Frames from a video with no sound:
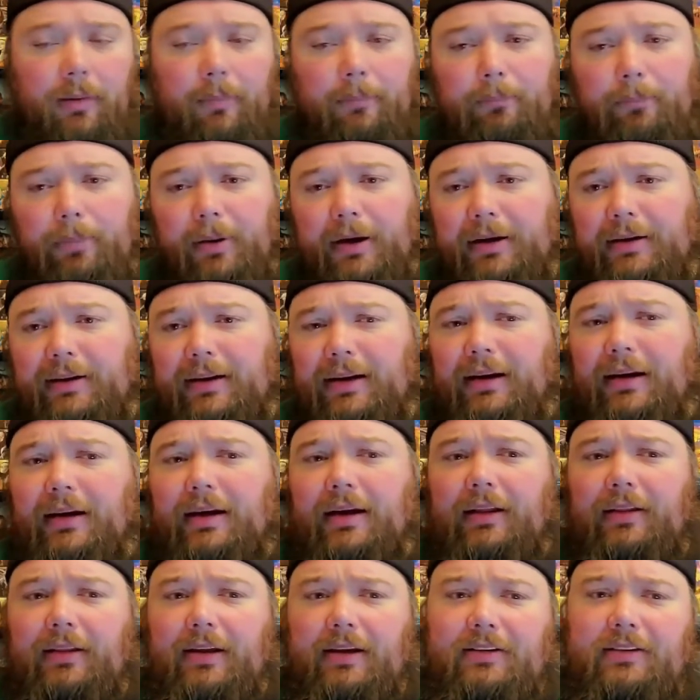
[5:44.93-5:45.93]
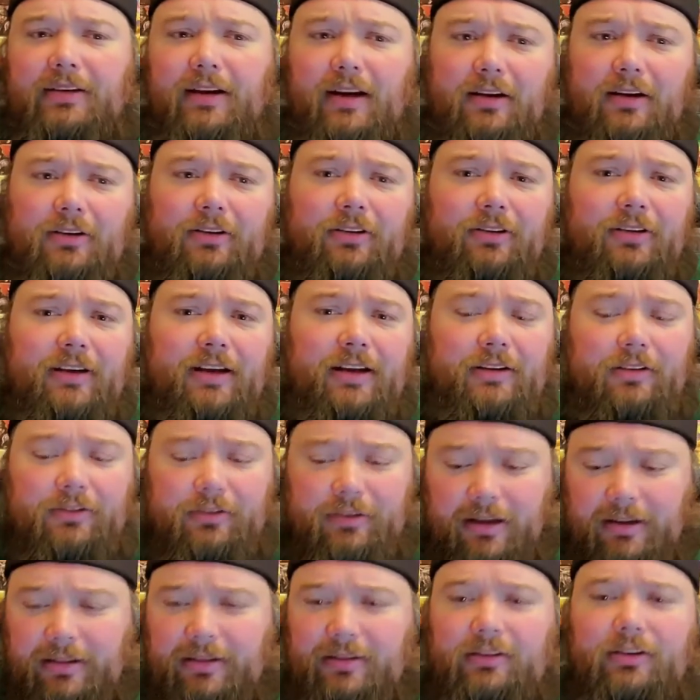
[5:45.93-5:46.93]
But like Dr.
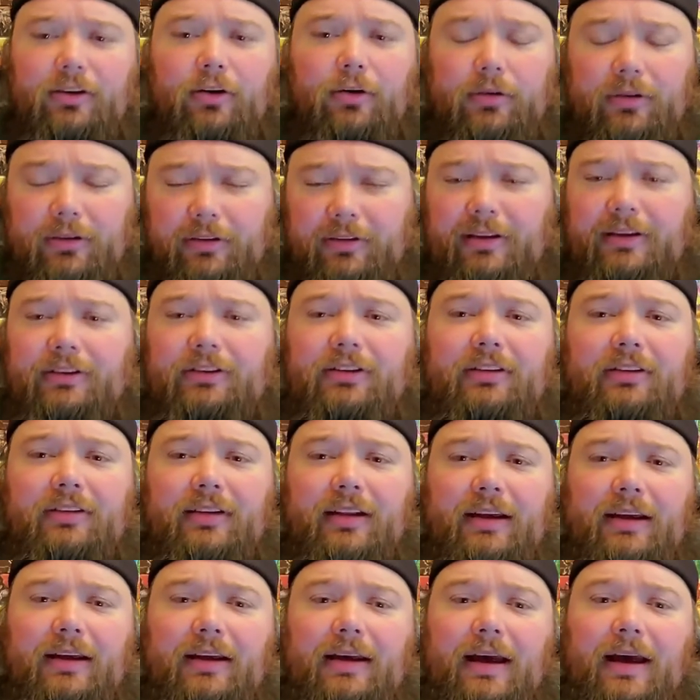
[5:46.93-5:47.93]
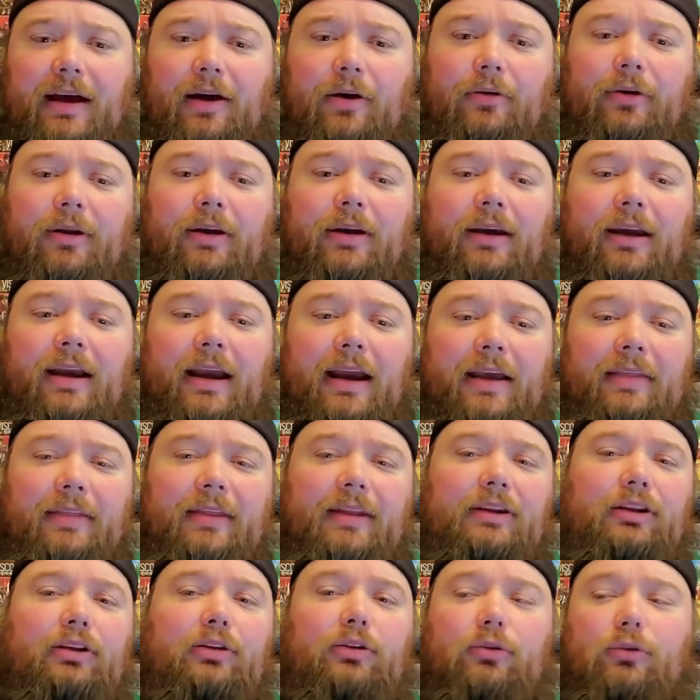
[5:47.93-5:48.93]
Sattler's got these tokens that she's laying out, and
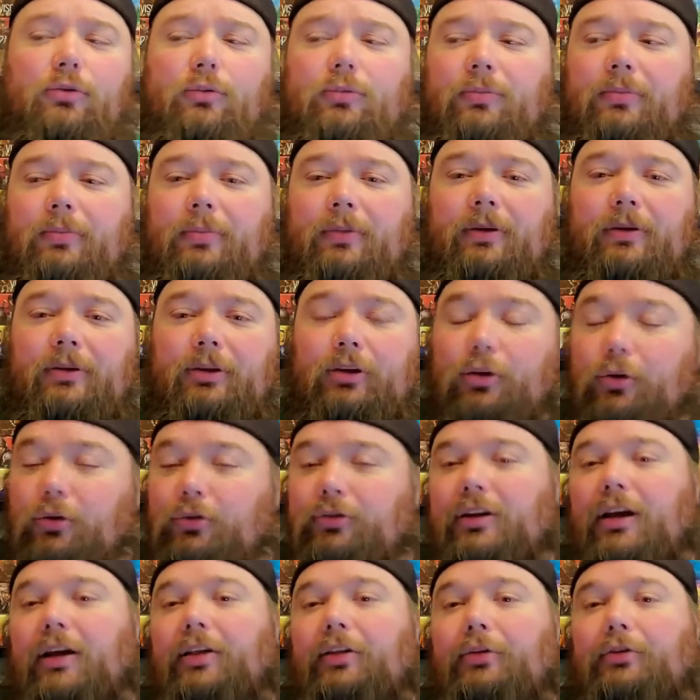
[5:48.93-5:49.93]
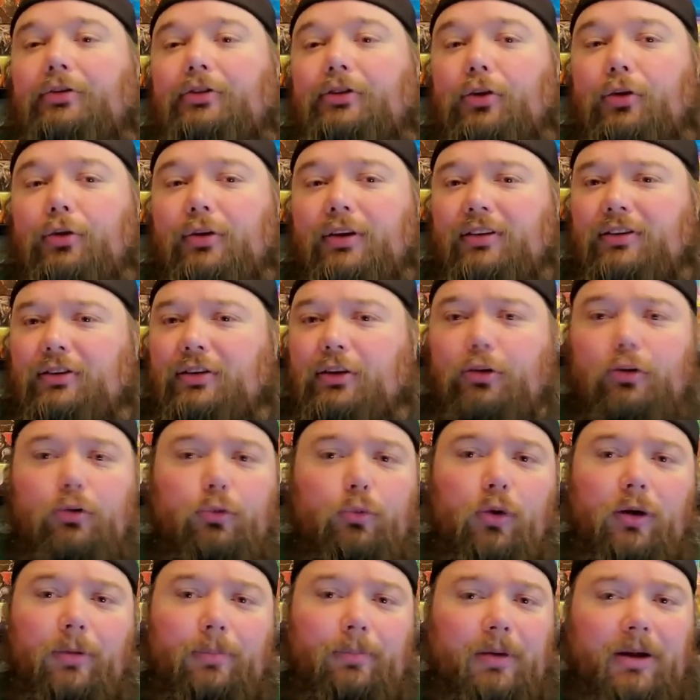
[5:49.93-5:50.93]
then you use all those tokens to do
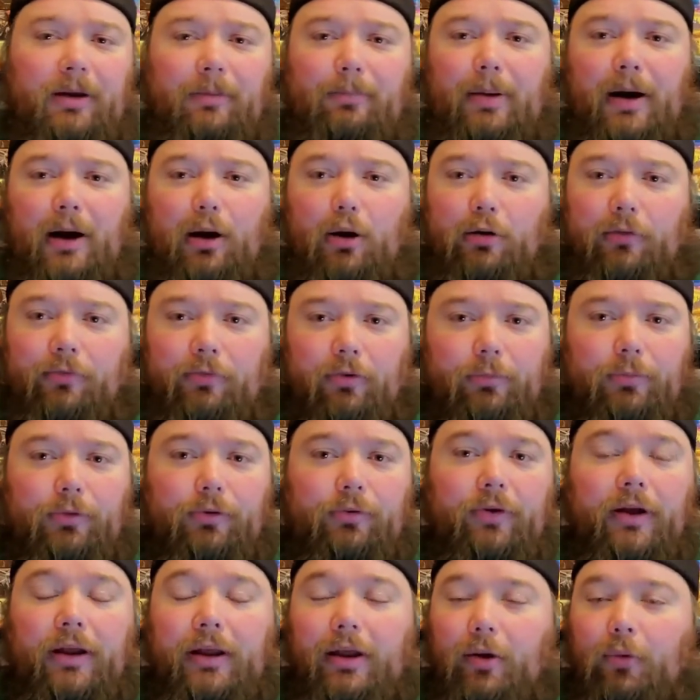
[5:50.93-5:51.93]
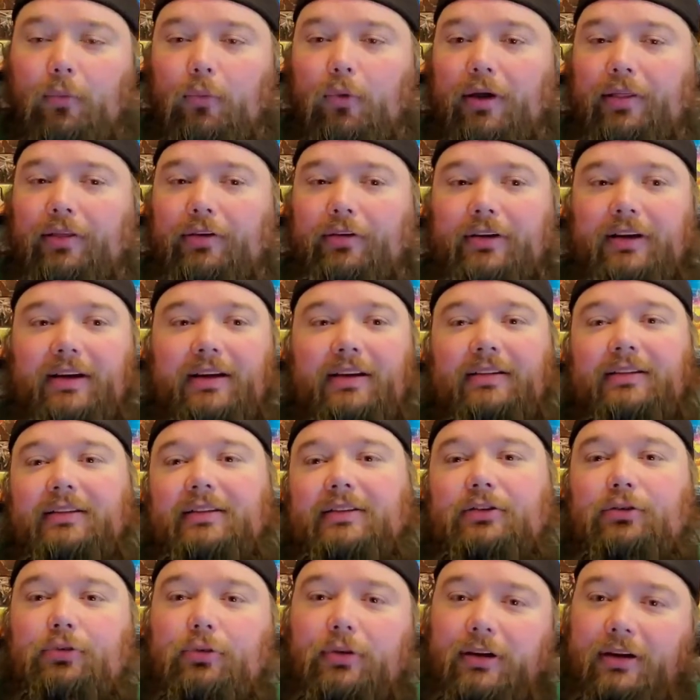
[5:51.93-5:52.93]
one big powerful move, whether
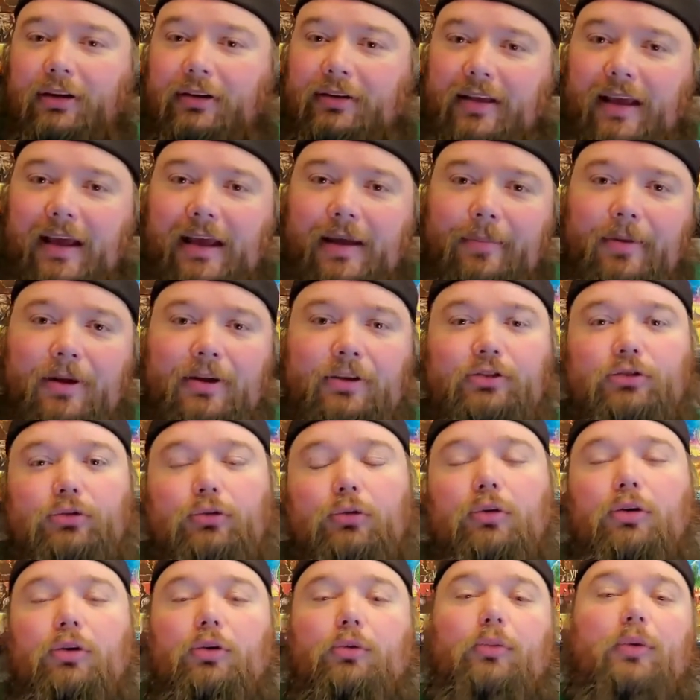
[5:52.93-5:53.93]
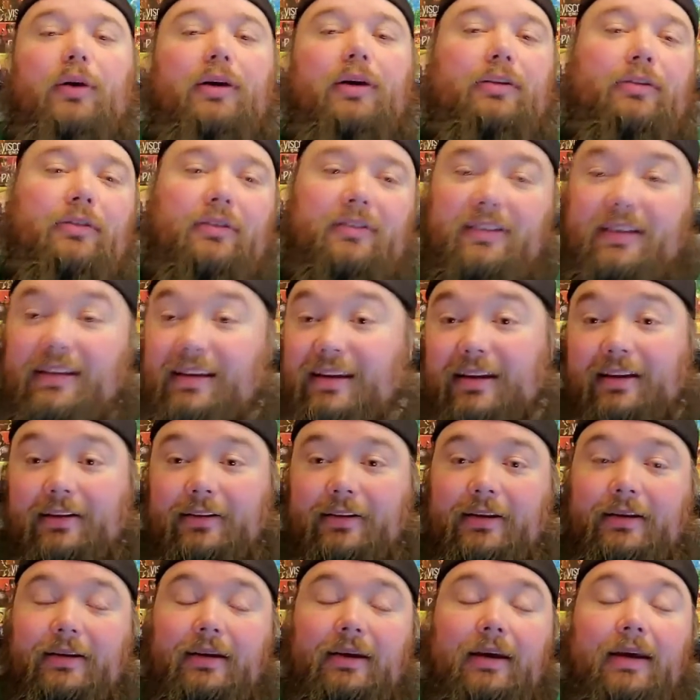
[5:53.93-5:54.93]
it's doing a damage or whether it's
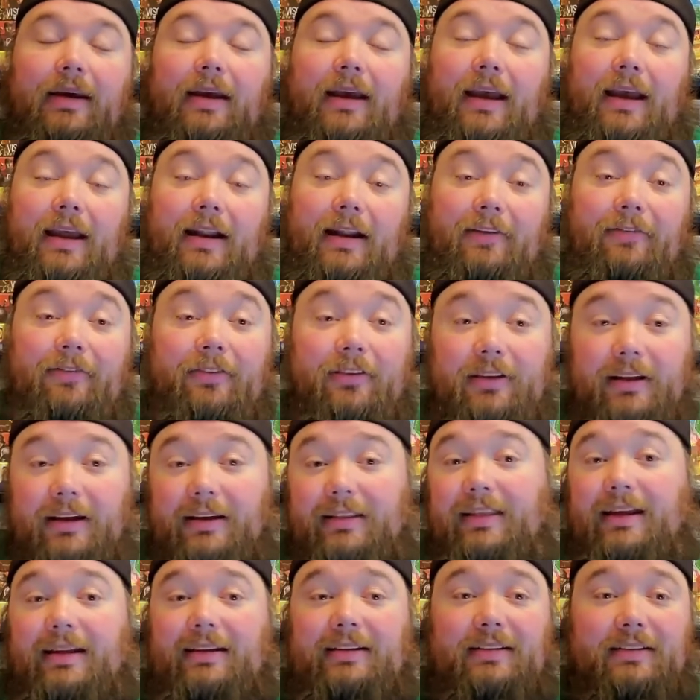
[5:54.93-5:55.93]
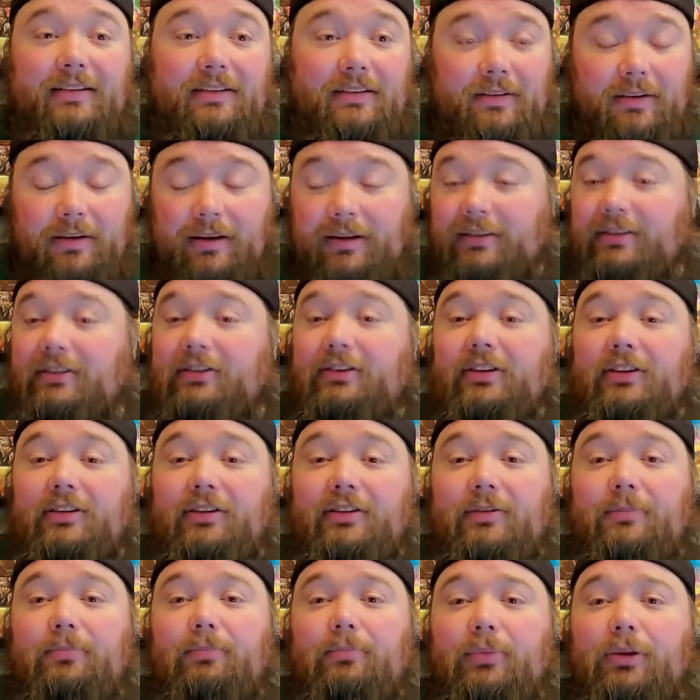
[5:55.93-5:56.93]
healing. And I feel like it's
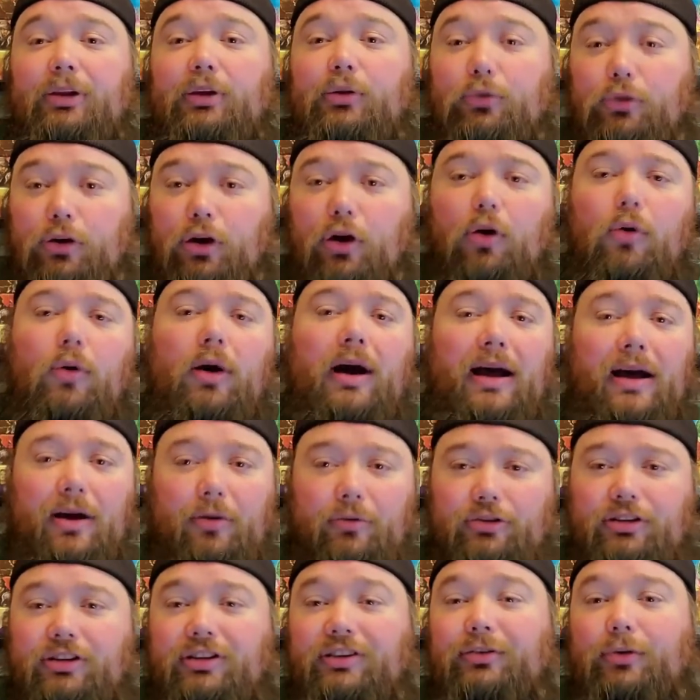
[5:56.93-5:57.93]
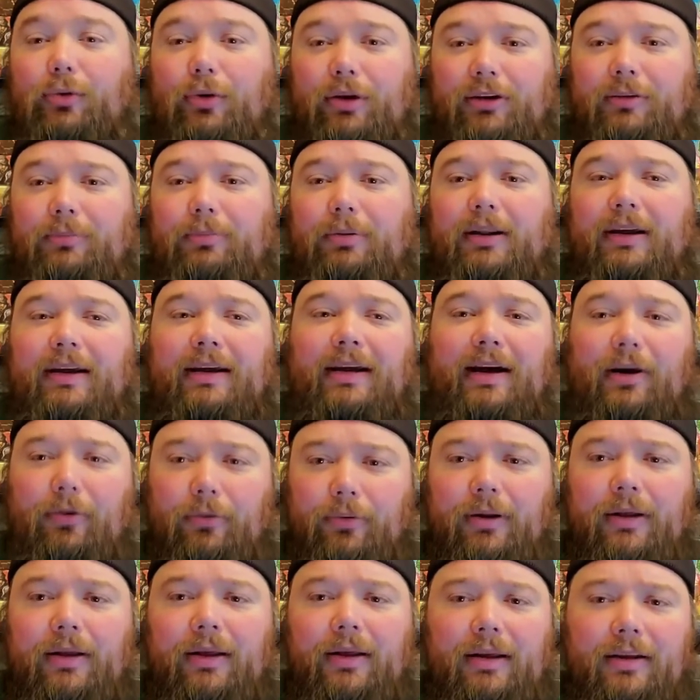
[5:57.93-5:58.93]
just, how she's going to play
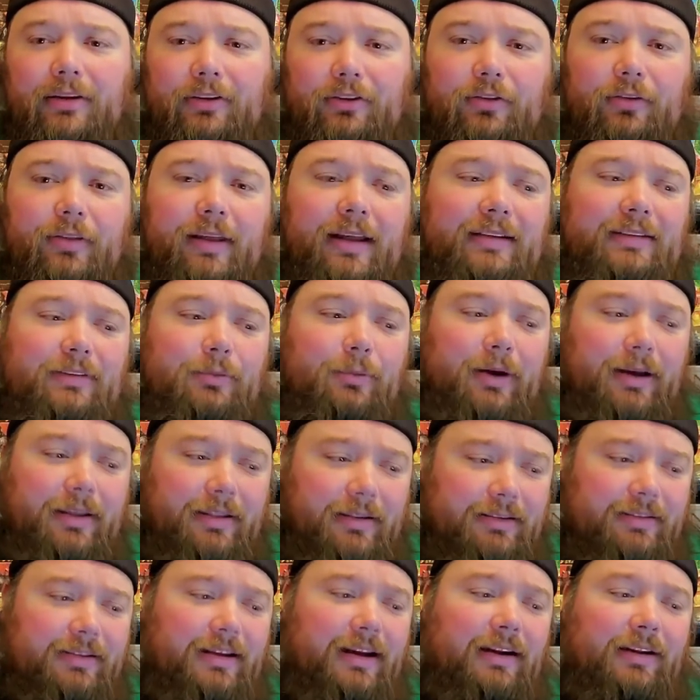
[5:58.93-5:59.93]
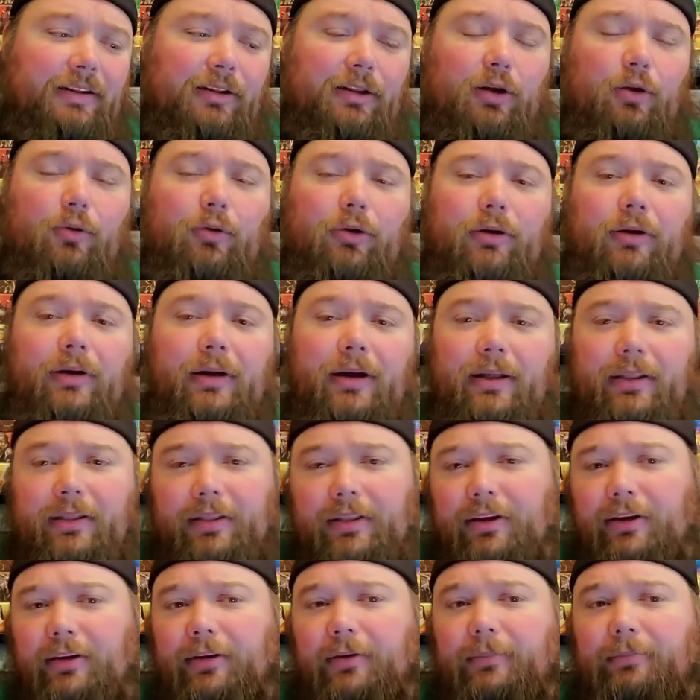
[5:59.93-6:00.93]
out. So that's why that's kind of lower.
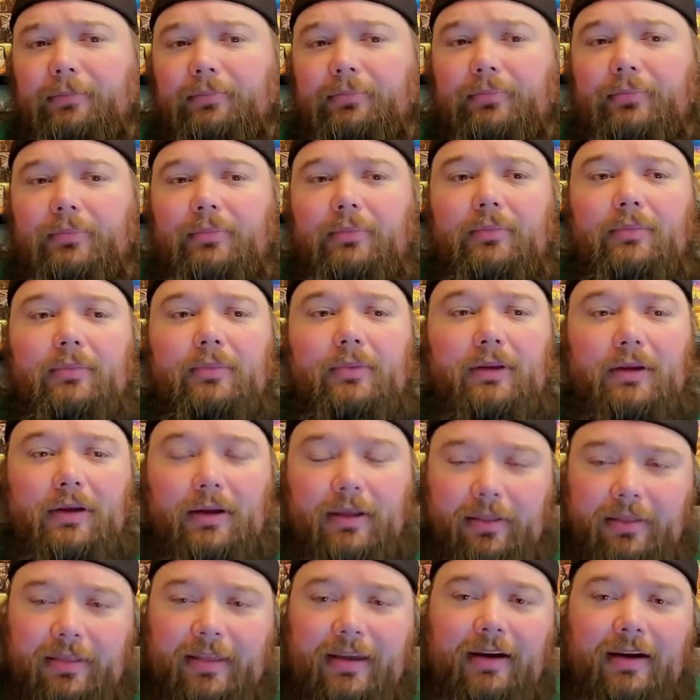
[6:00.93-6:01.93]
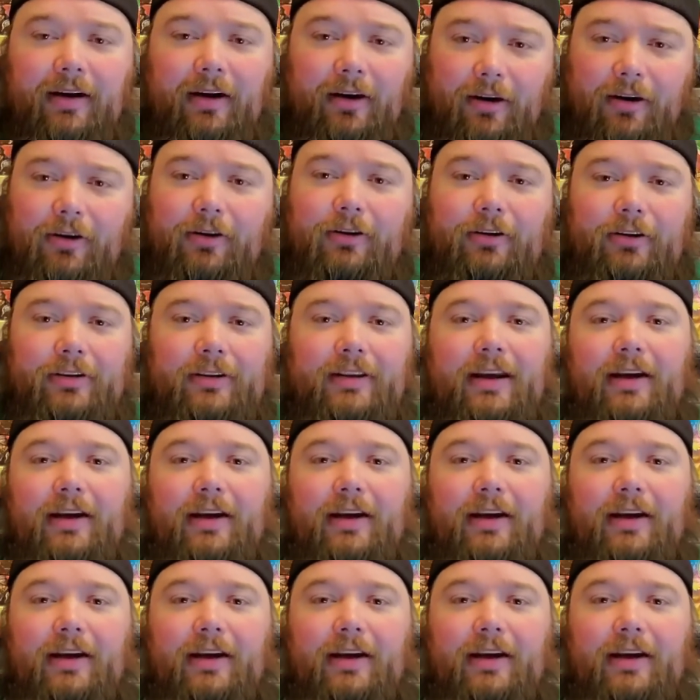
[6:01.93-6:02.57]
They are good